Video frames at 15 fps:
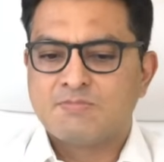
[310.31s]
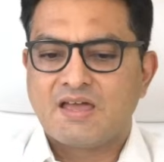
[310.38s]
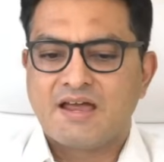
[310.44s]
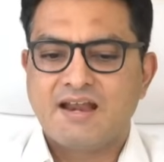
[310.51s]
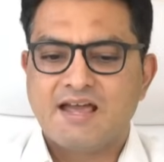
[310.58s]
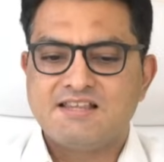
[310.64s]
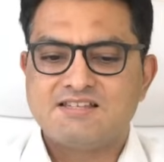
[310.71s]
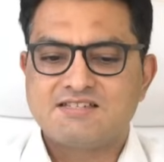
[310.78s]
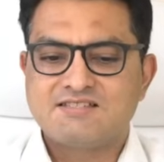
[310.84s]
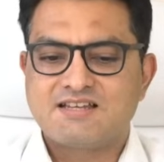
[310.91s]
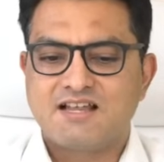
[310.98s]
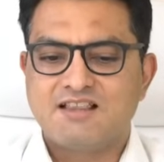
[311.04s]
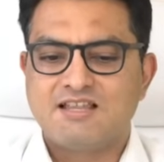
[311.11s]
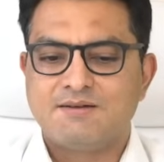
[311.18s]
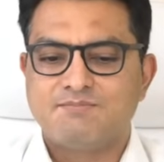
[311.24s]
And I just
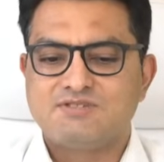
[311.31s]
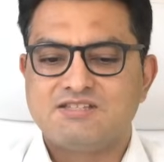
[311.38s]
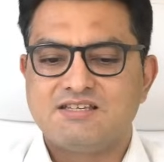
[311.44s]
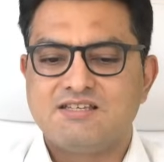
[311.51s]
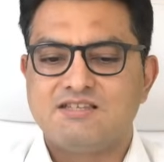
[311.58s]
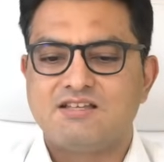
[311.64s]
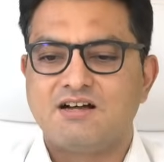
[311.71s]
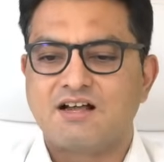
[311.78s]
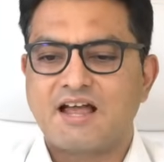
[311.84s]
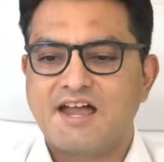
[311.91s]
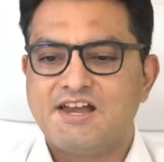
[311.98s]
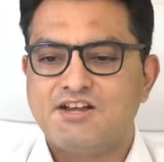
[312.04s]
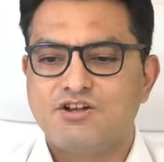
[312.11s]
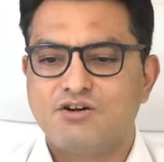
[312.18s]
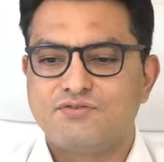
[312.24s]
tell them, see the
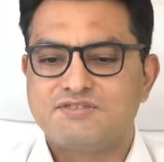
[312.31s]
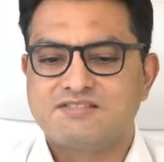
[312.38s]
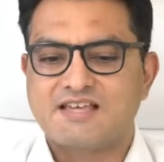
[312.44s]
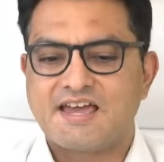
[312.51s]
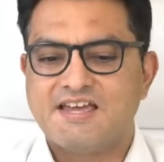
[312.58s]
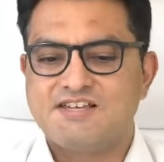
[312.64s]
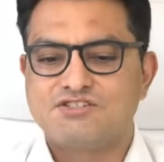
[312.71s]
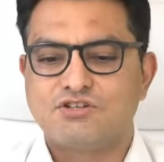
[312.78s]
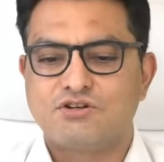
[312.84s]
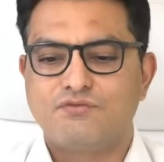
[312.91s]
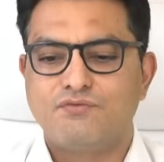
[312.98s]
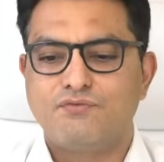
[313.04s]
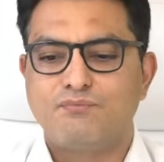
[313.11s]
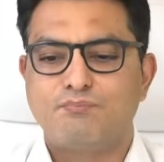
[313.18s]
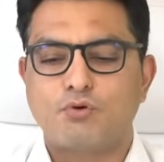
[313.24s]
kind of size
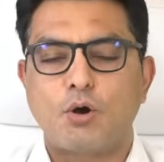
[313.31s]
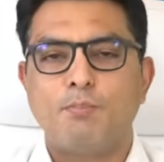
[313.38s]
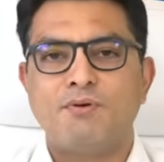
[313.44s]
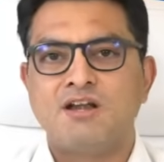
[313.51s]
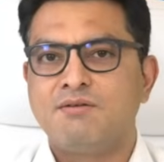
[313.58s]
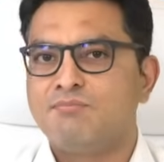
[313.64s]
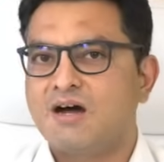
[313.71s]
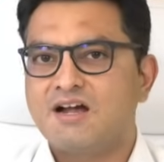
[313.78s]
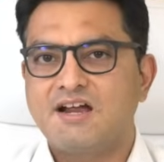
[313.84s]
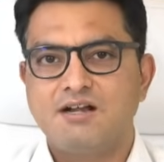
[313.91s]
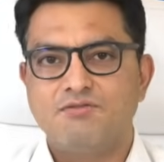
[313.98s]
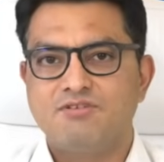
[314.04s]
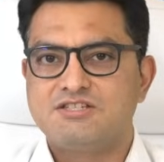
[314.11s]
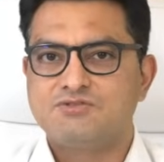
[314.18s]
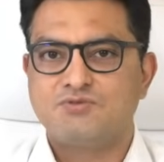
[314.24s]
of property market
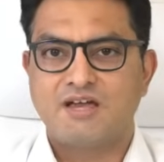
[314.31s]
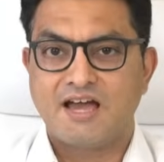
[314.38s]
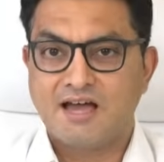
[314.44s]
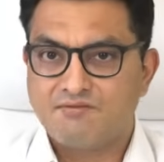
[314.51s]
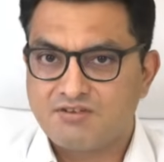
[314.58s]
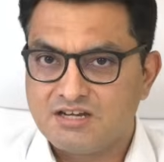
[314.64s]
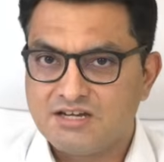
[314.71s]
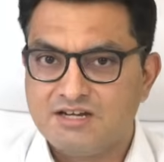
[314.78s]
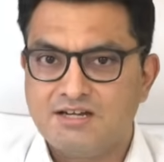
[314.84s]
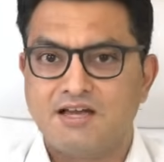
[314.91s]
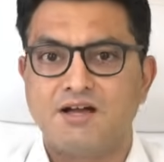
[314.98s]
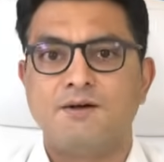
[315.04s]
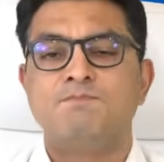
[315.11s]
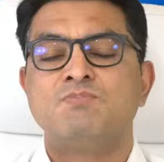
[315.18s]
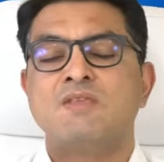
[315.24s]
which we have in India,